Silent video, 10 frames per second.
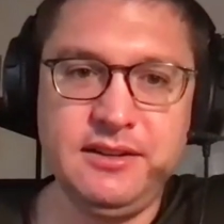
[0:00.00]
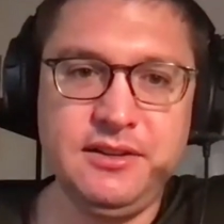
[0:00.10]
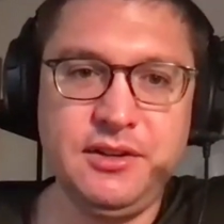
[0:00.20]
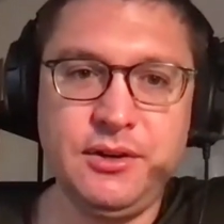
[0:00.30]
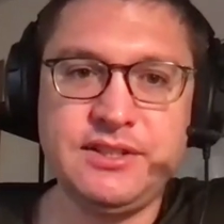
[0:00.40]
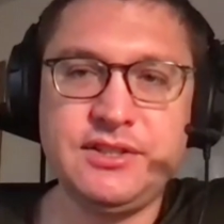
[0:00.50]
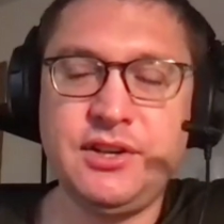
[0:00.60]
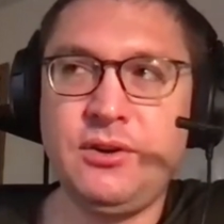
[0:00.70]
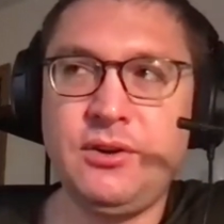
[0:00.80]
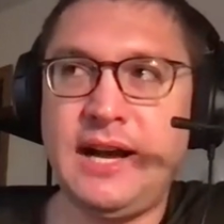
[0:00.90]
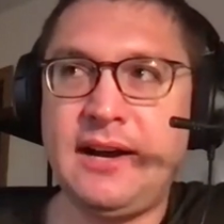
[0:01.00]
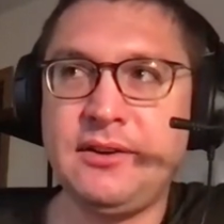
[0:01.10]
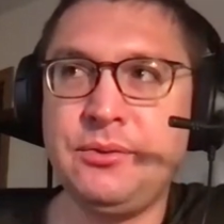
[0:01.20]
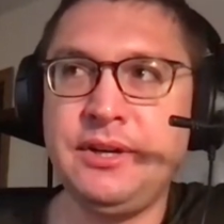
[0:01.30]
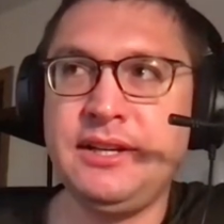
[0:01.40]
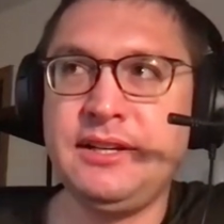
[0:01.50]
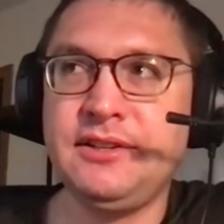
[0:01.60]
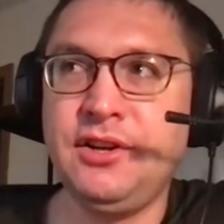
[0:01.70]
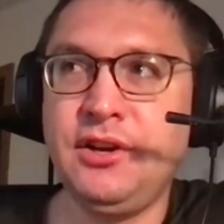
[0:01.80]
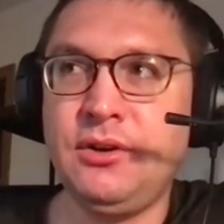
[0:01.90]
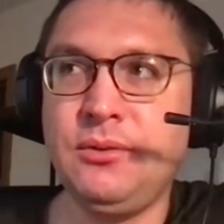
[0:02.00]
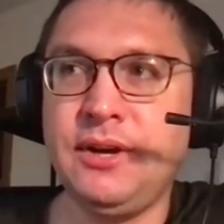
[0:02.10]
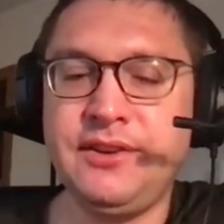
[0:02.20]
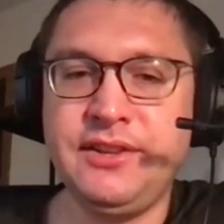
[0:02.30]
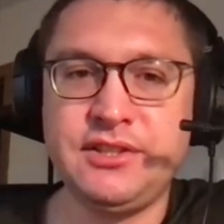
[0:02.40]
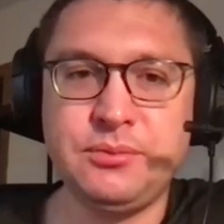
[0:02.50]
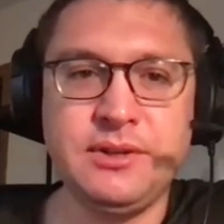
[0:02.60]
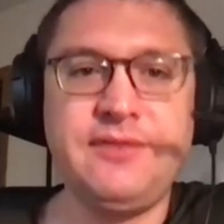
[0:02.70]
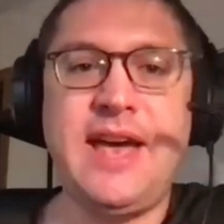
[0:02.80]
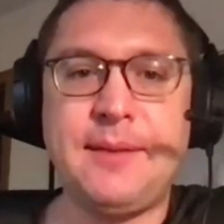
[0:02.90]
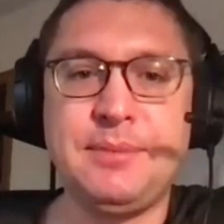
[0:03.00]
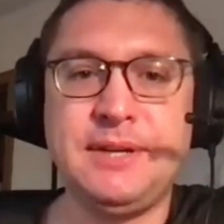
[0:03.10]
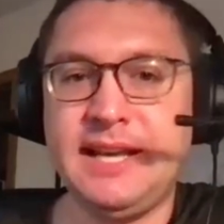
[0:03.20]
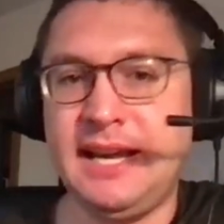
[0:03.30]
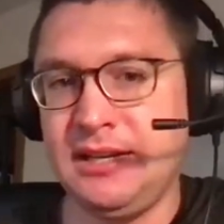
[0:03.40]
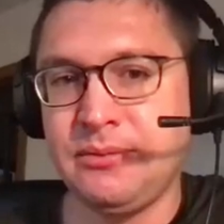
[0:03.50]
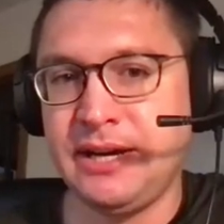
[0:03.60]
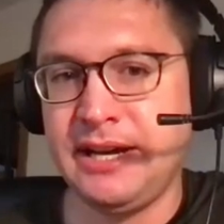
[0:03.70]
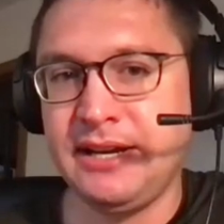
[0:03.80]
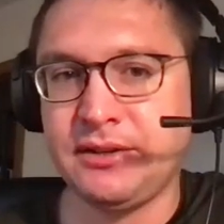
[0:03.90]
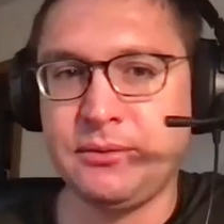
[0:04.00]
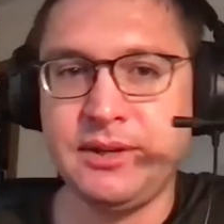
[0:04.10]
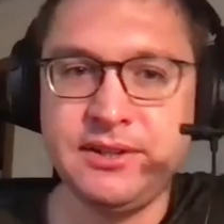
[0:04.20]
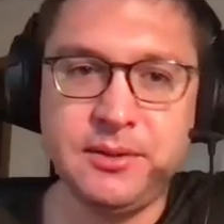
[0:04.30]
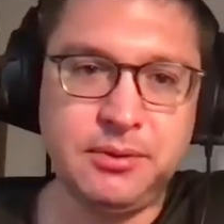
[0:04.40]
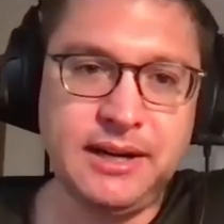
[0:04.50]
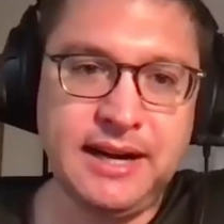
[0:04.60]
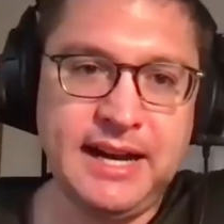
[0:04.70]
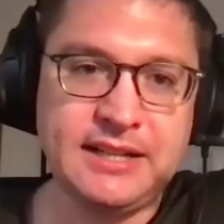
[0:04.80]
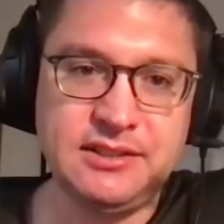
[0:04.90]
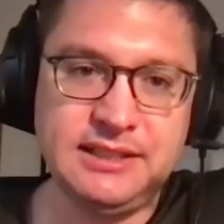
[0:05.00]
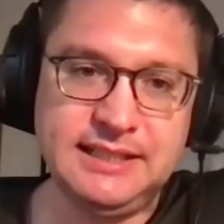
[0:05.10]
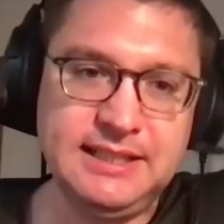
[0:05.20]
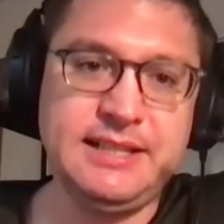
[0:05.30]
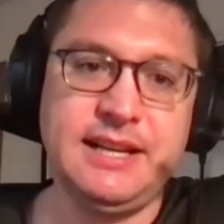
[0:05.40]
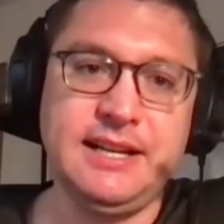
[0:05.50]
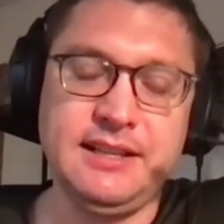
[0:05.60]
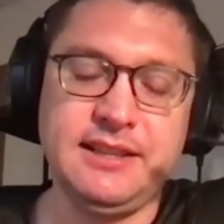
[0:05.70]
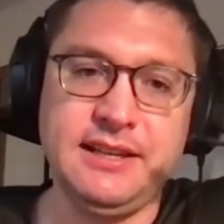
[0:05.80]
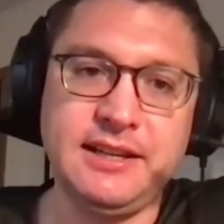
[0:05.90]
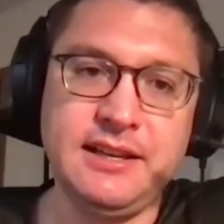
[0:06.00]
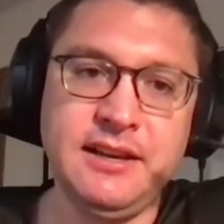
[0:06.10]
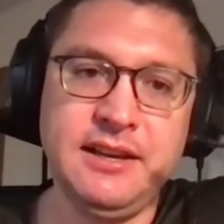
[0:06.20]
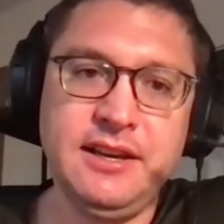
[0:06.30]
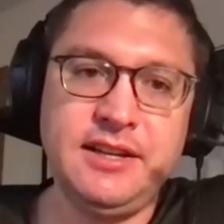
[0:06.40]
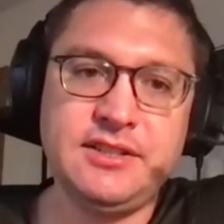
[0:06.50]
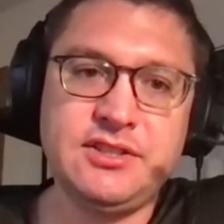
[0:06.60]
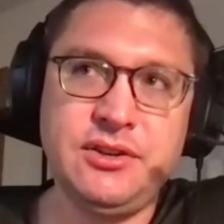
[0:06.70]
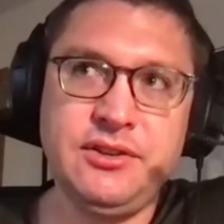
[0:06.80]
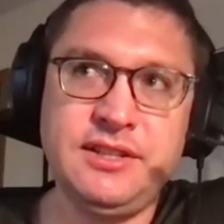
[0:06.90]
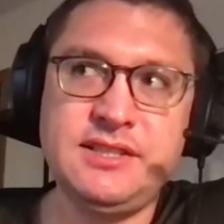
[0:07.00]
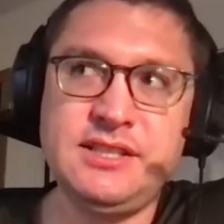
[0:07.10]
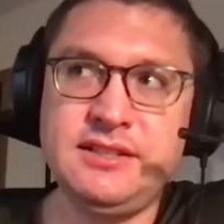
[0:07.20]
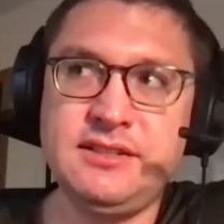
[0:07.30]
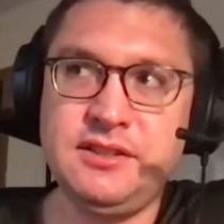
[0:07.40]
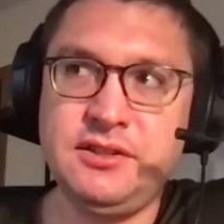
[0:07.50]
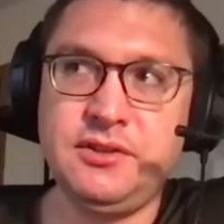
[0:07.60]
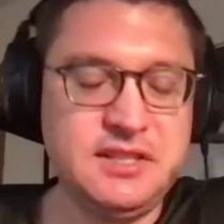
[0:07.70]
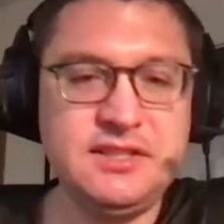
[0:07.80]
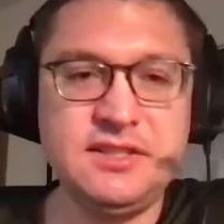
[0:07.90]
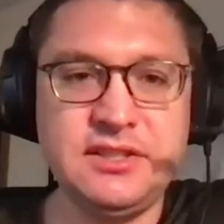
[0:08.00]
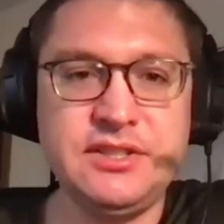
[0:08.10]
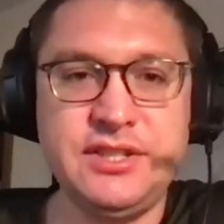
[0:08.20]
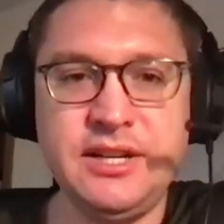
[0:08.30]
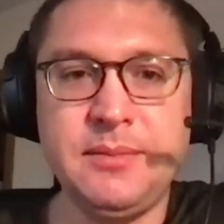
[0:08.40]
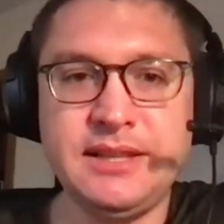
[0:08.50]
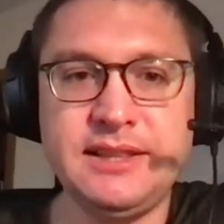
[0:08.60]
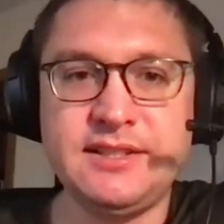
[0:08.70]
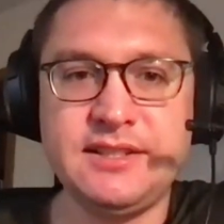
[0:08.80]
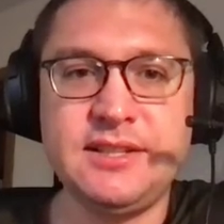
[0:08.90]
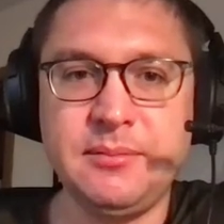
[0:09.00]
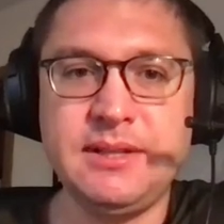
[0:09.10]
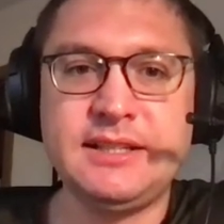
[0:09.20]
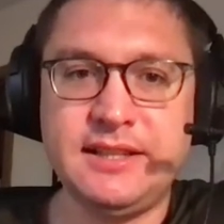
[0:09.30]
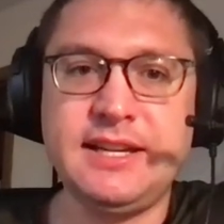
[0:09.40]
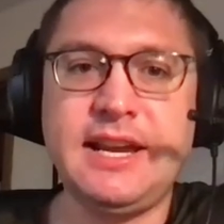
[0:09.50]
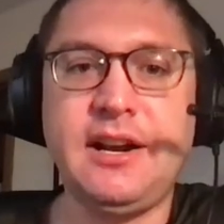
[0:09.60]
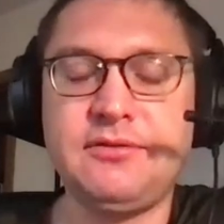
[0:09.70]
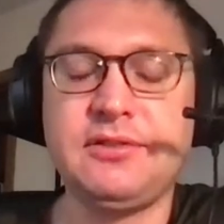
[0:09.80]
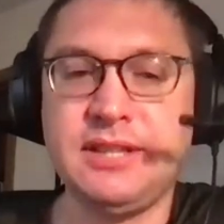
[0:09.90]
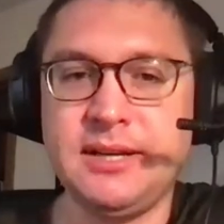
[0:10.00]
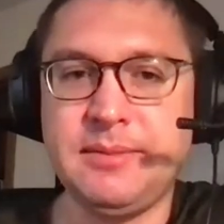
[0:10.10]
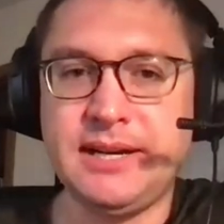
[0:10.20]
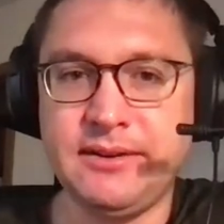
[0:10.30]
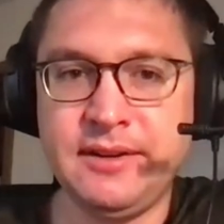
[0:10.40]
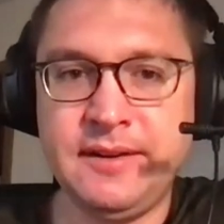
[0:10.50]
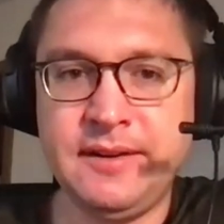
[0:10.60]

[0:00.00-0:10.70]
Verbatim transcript: You know, and so how do we know whether this would have happened anyway, or whether the prayer actually did anything? And so this is, you know, this is legitimate. This is something to think carefully about.